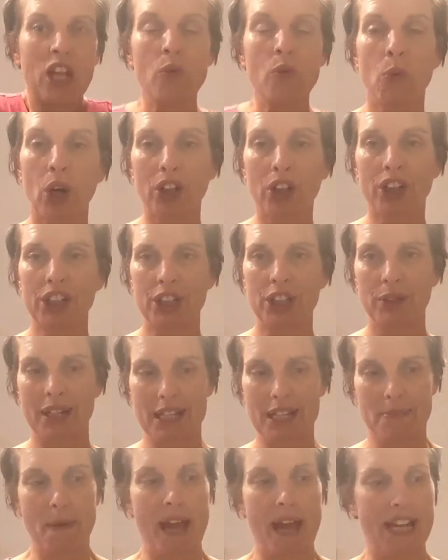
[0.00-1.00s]
what can you
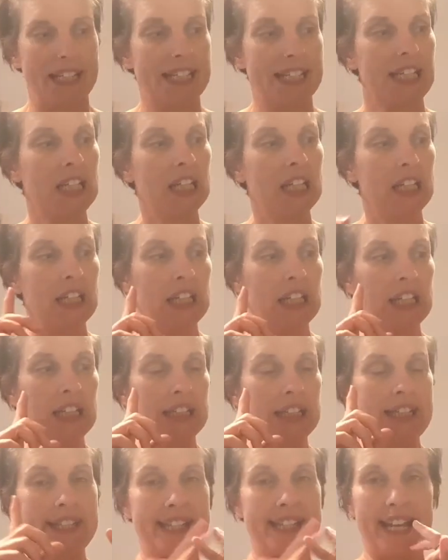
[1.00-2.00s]
expect?
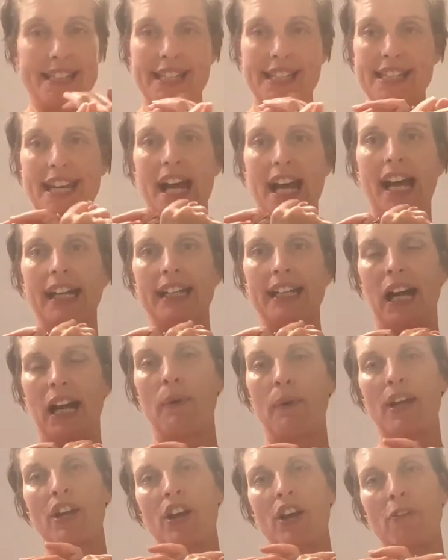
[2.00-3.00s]
Saturday I
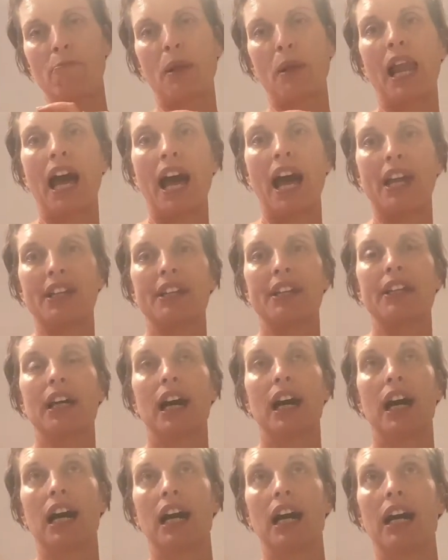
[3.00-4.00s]
went off plan.
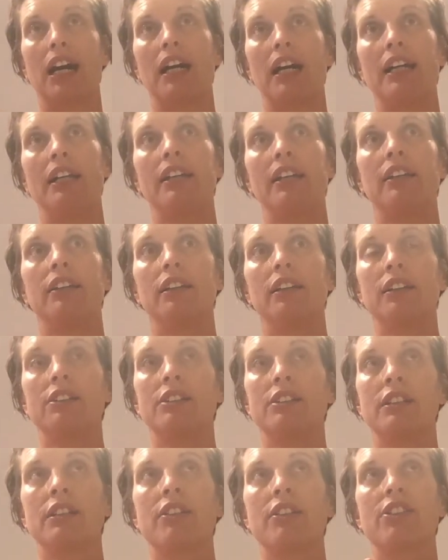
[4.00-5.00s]
I
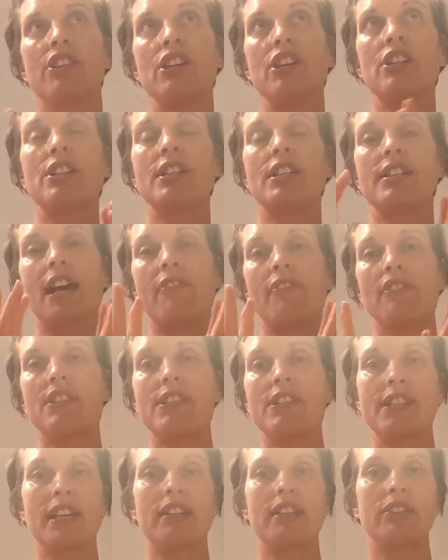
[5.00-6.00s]
did 37
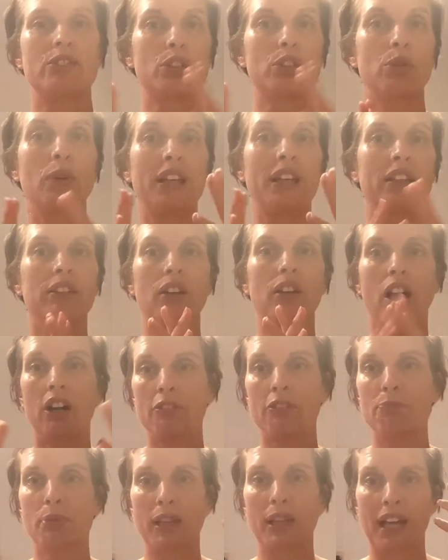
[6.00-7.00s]
sins, or went
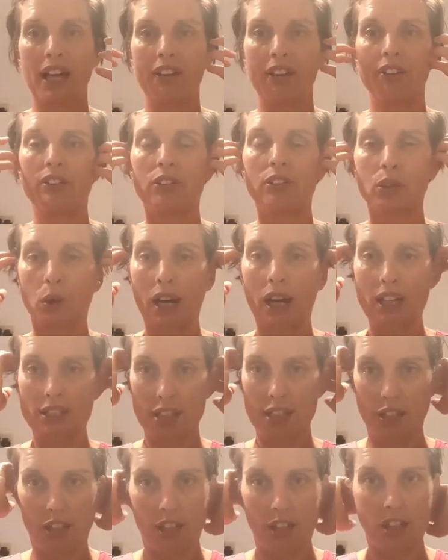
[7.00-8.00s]
off plan
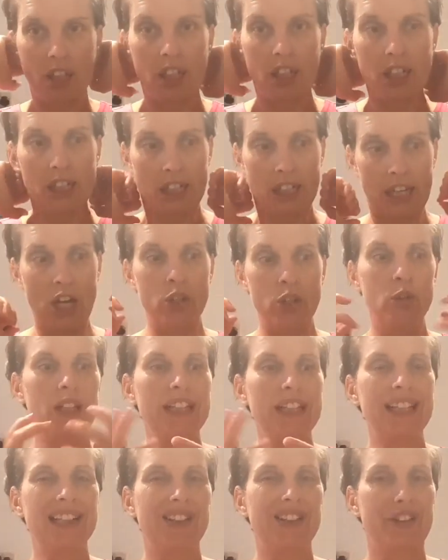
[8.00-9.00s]
quite a lot.
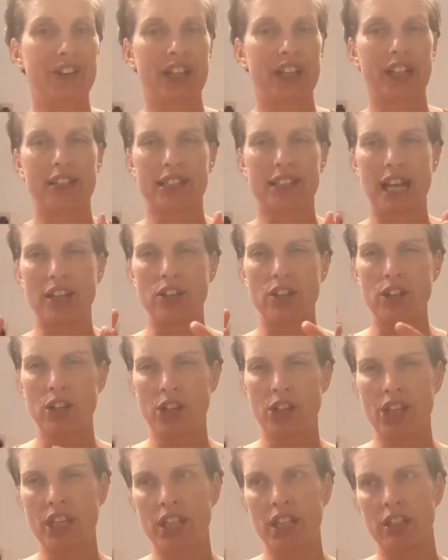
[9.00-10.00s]
Only little things, like
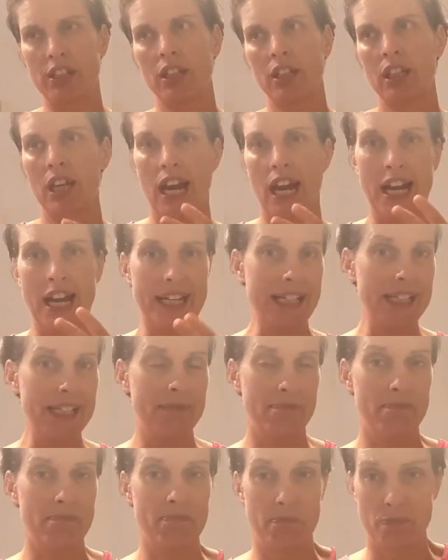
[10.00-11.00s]
nothing. I
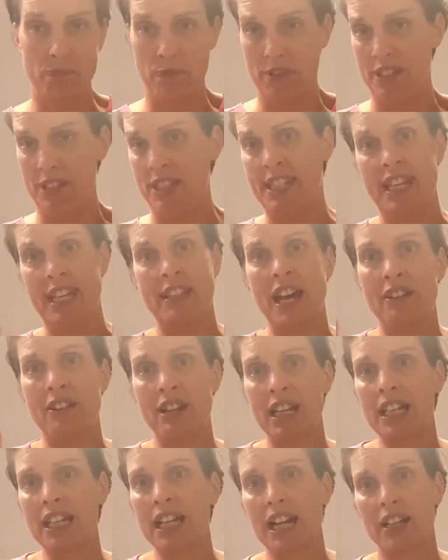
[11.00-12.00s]
didn't sit there
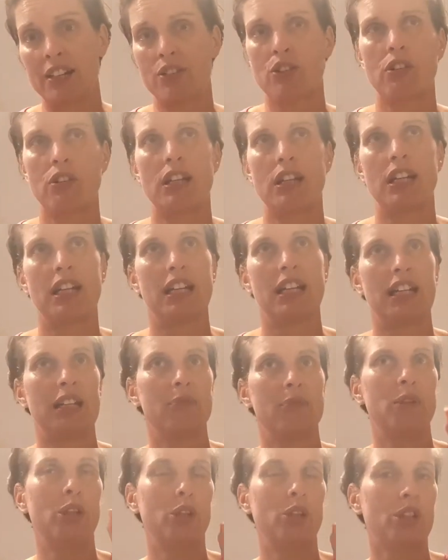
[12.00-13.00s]
eating ice
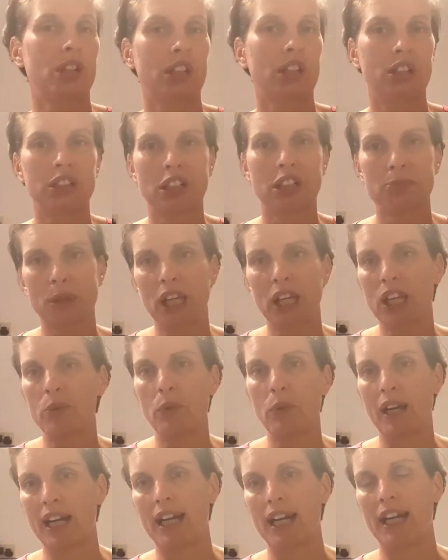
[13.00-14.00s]
cream or glug a bottle of
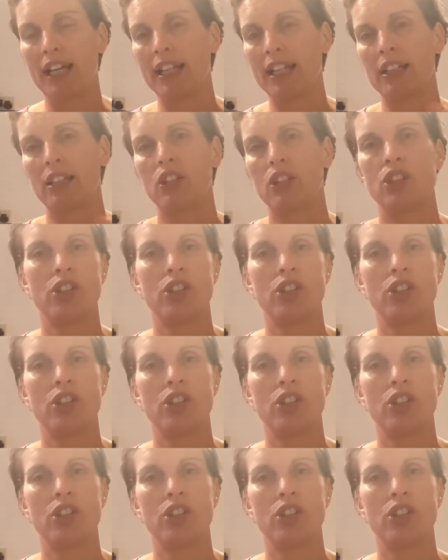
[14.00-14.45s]
wine,